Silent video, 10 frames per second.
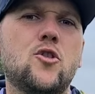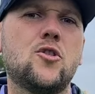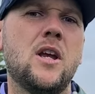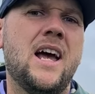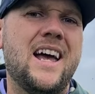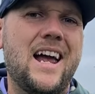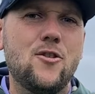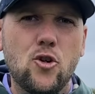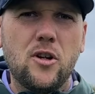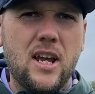just
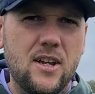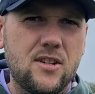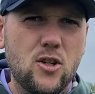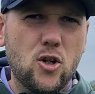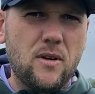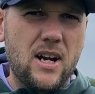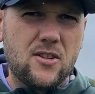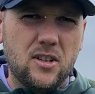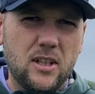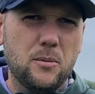enjoy hitting your
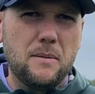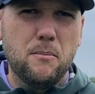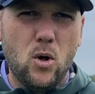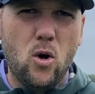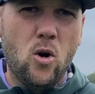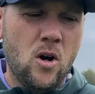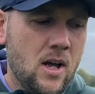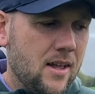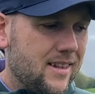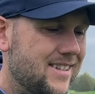irons a little bit more,
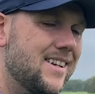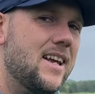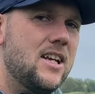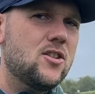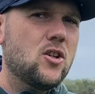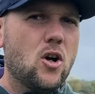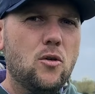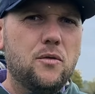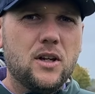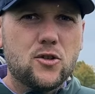then today's
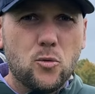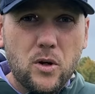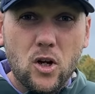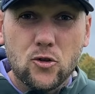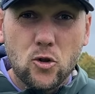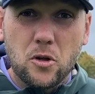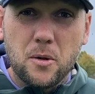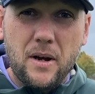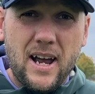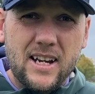golf lesson we are talking
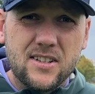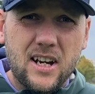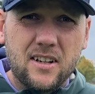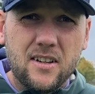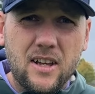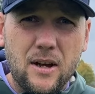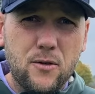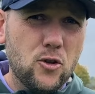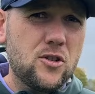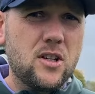about exactly that. If
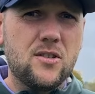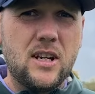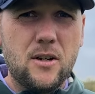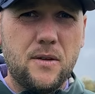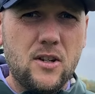you're sick and tired of